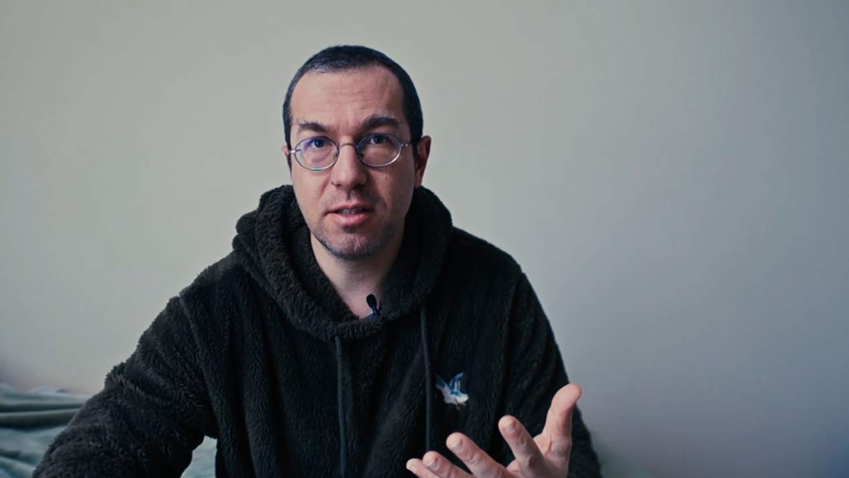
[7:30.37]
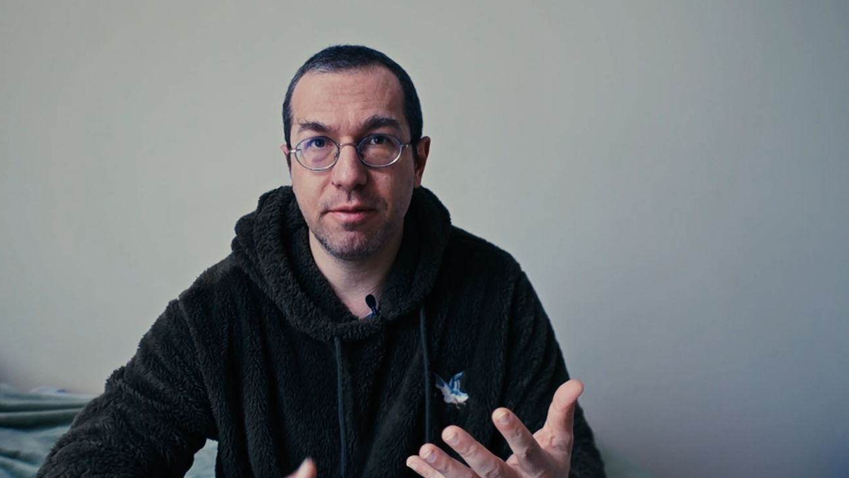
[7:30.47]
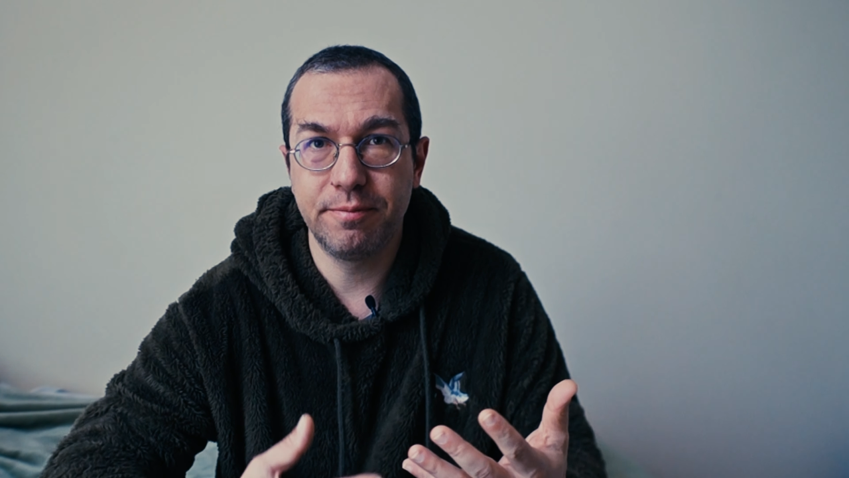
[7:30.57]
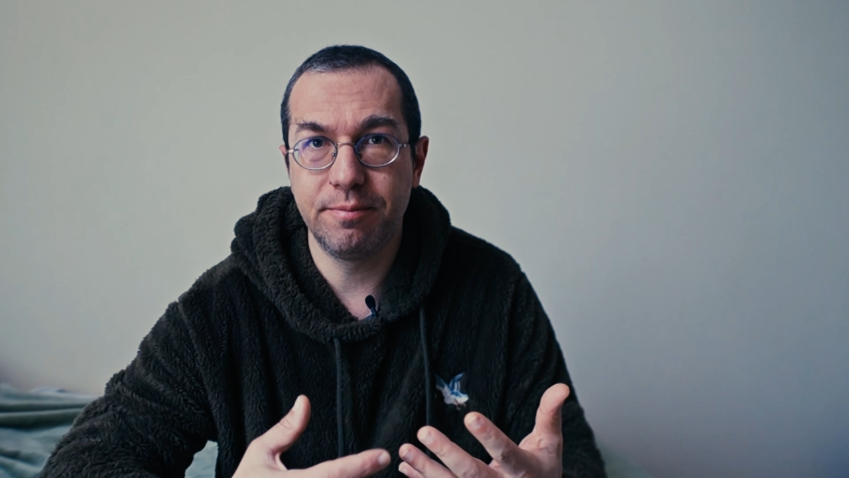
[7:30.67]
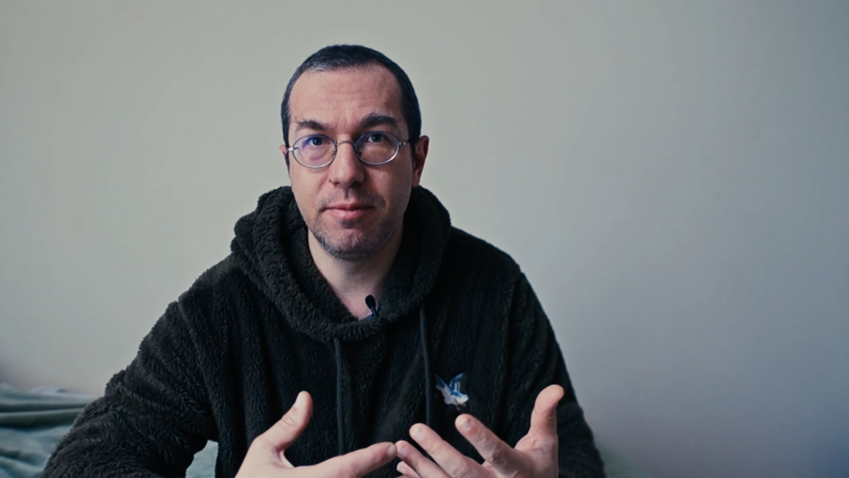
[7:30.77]

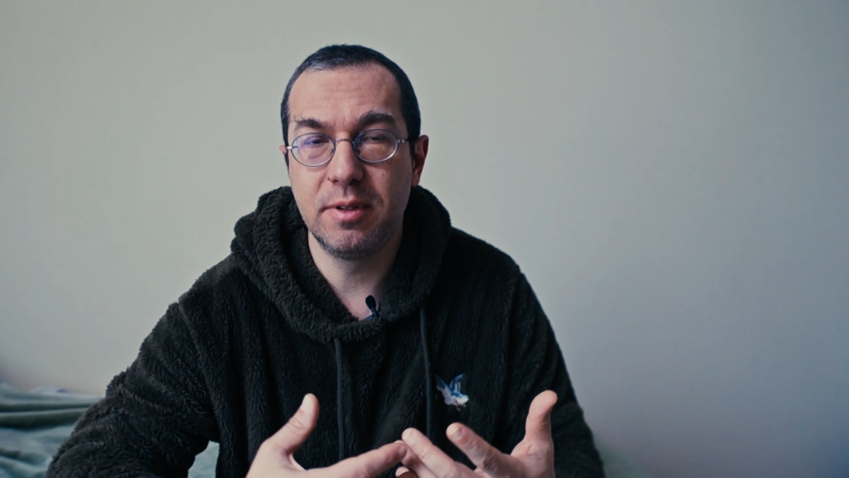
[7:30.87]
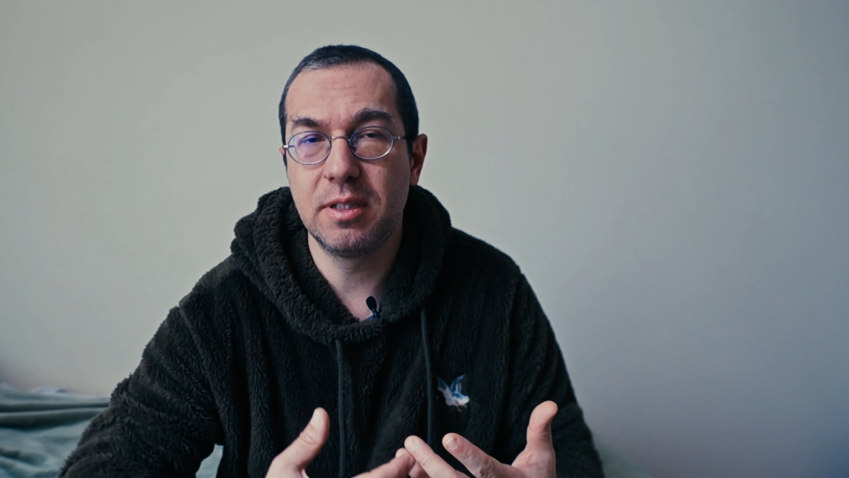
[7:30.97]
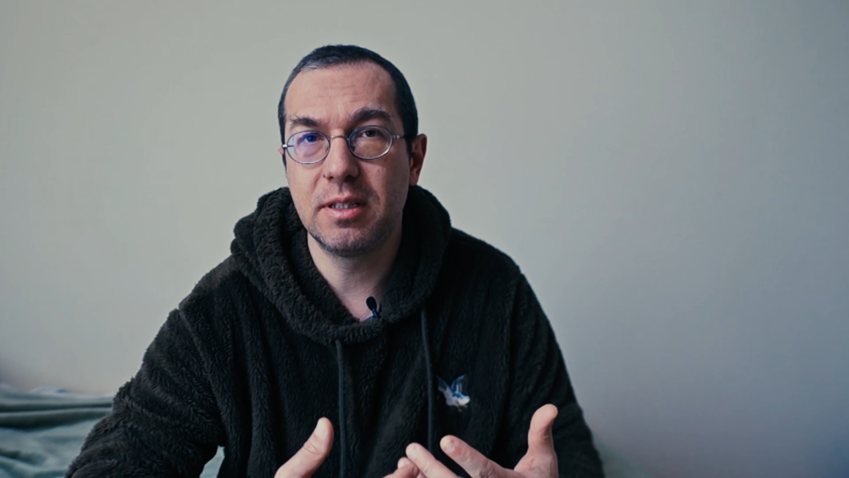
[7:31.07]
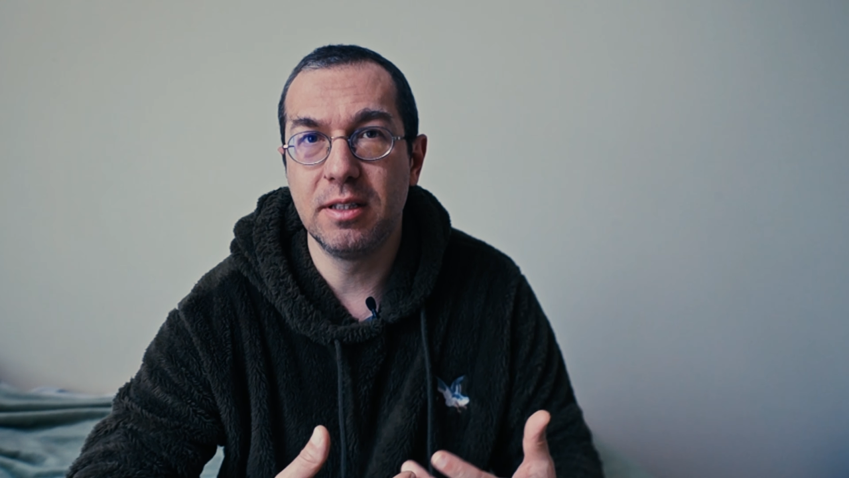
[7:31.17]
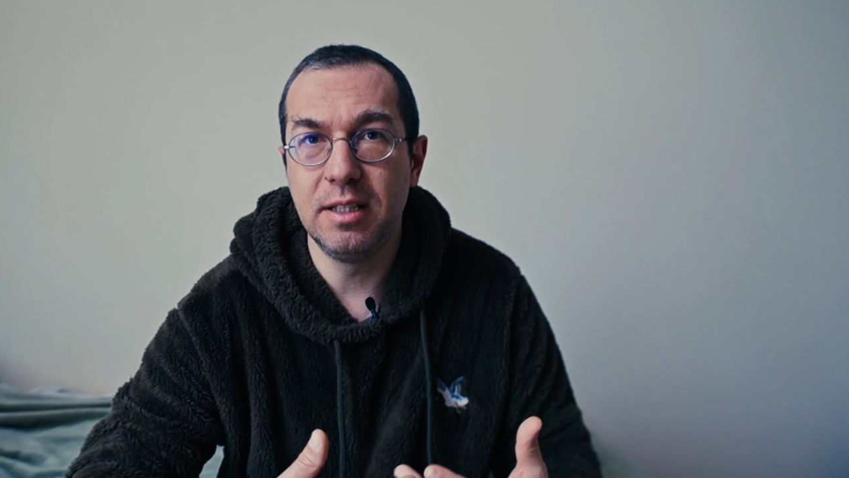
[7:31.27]
of
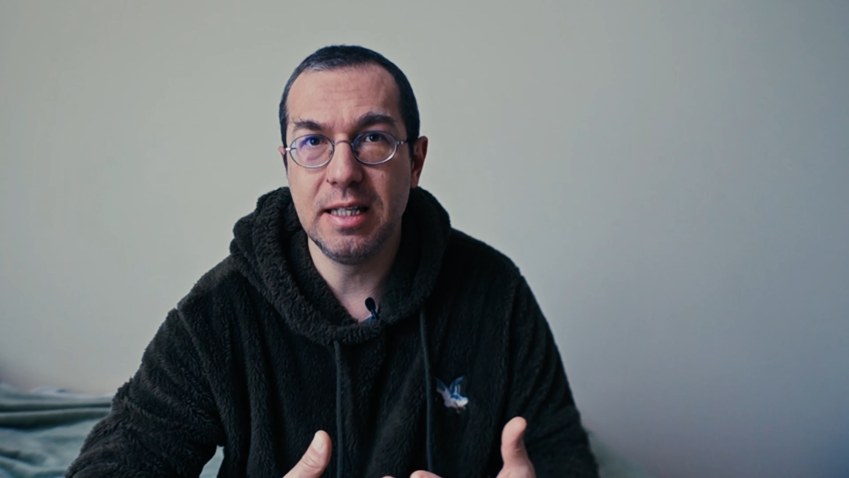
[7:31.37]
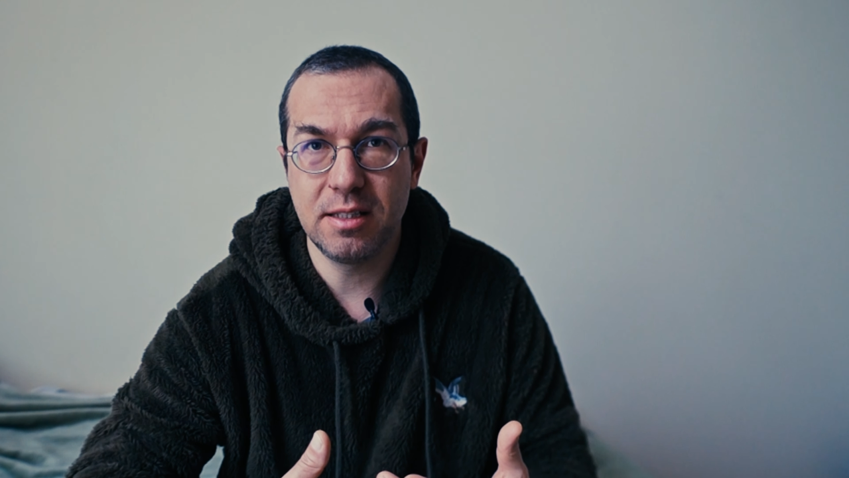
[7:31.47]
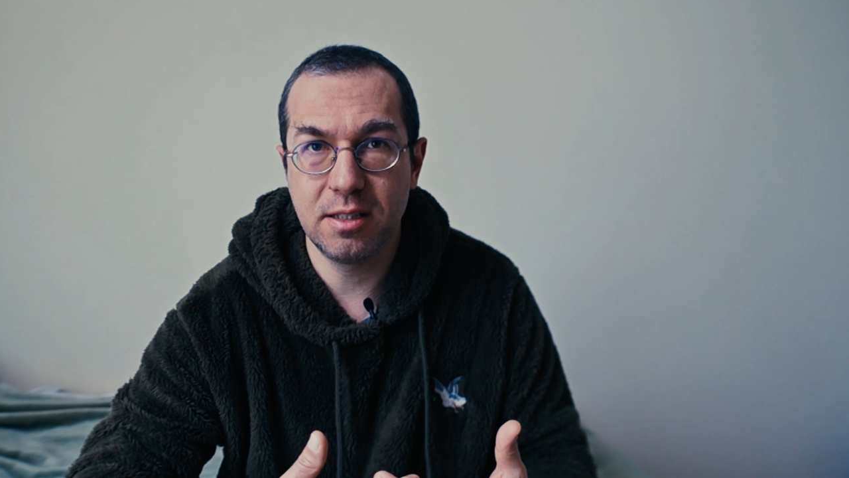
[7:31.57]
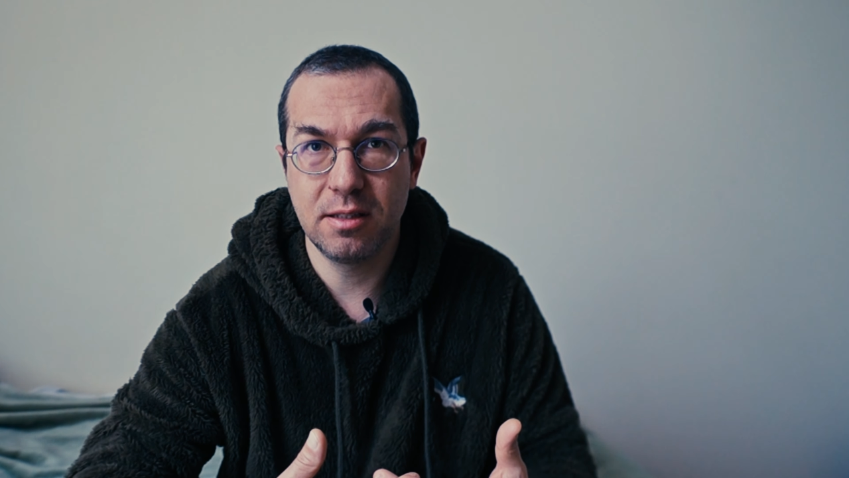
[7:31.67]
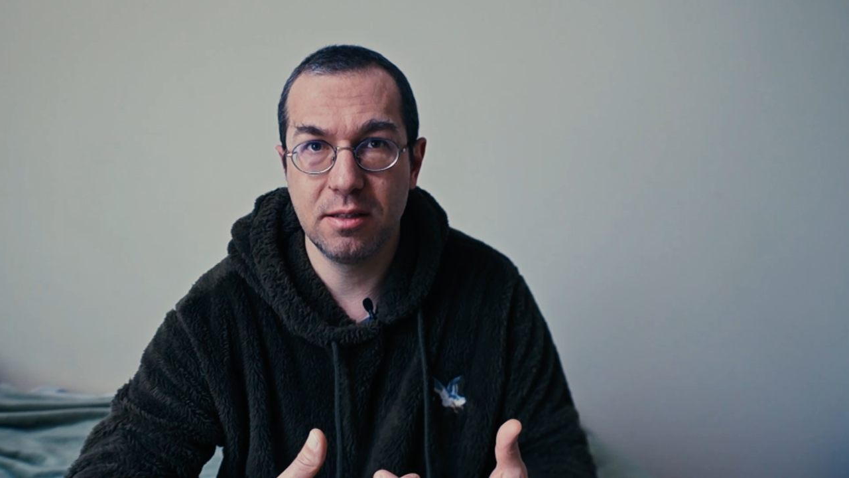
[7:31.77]

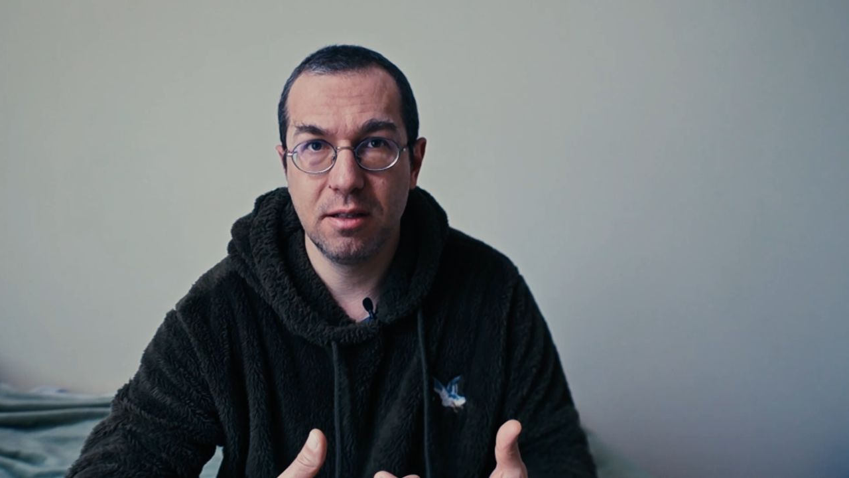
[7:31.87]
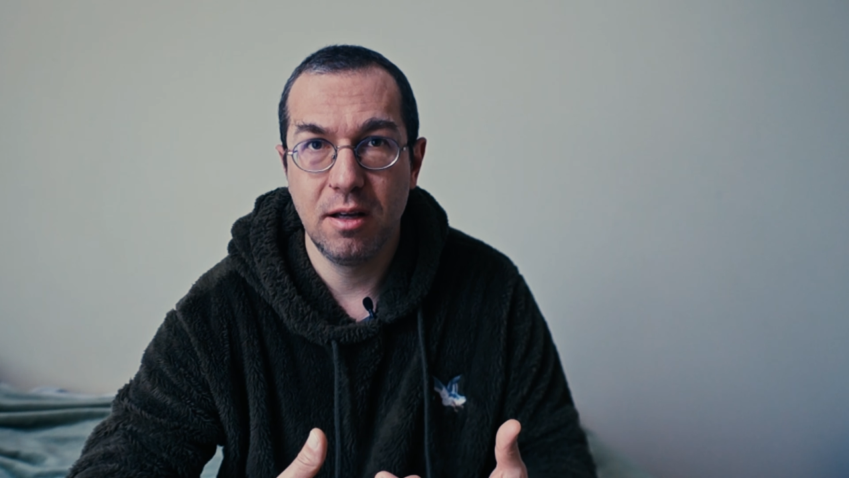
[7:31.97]
this,